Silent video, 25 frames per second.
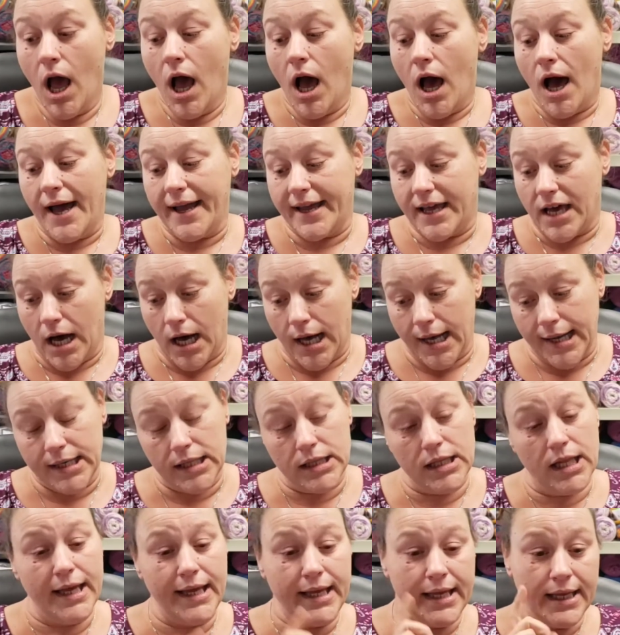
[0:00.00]
I kind of
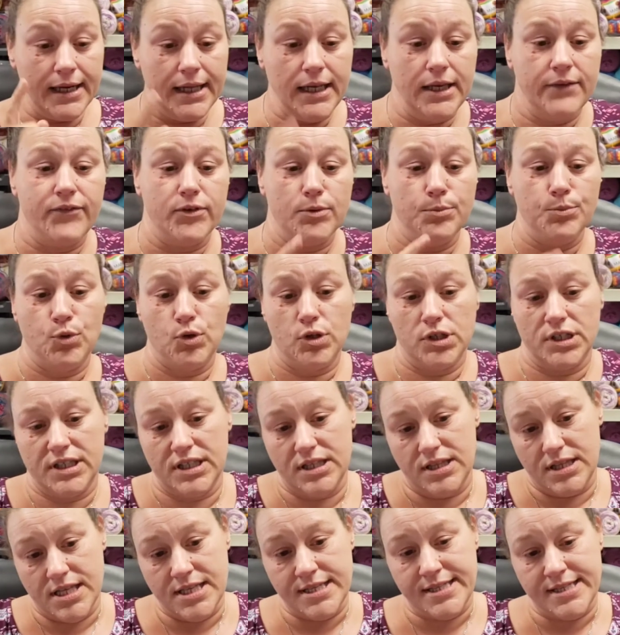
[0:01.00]
like it even more than
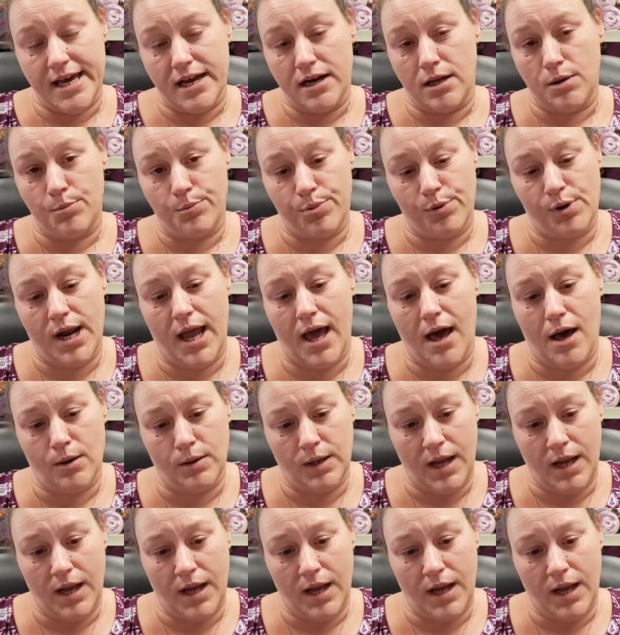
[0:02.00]
the denim brown